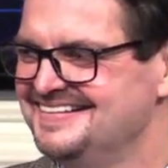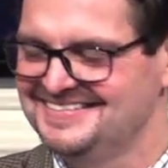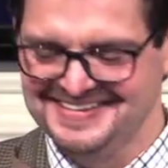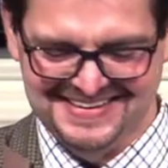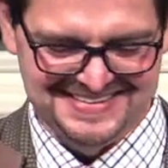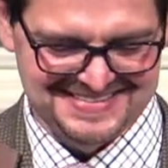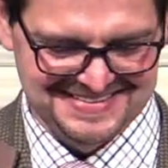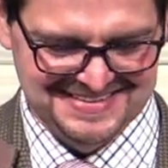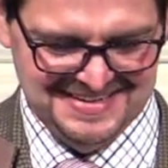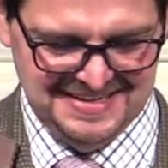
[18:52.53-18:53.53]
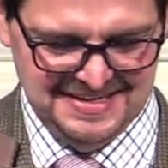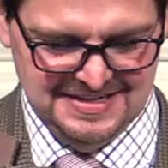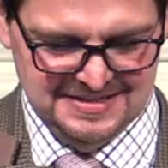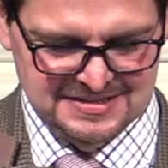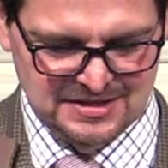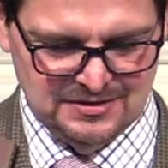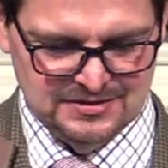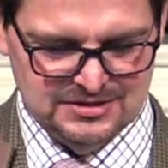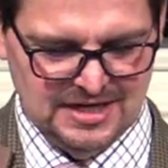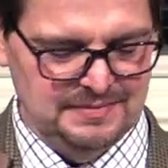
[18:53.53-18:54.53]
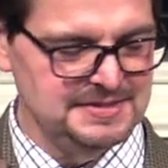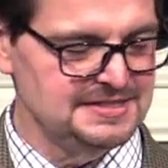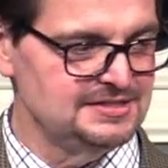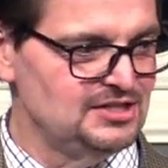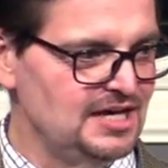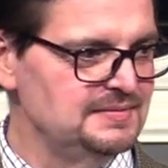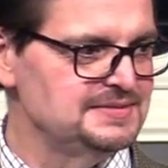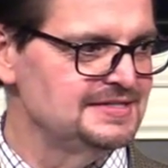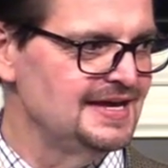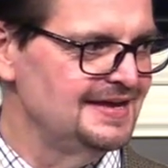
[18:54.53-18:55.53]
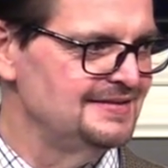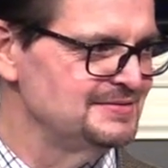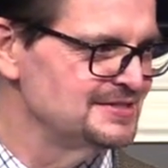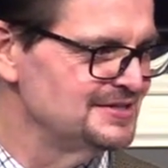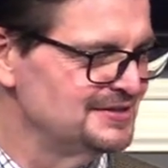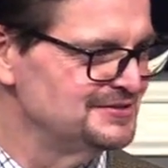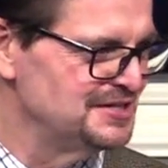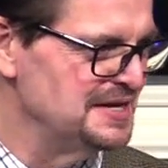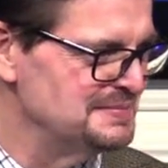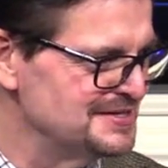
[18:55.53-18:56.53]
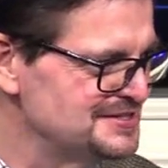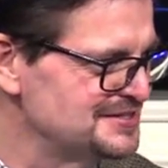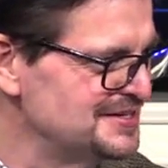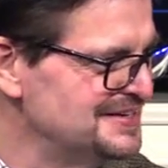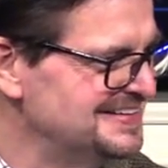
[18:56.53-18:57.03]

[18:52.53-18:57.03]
All right. So James, James, I was going to go James.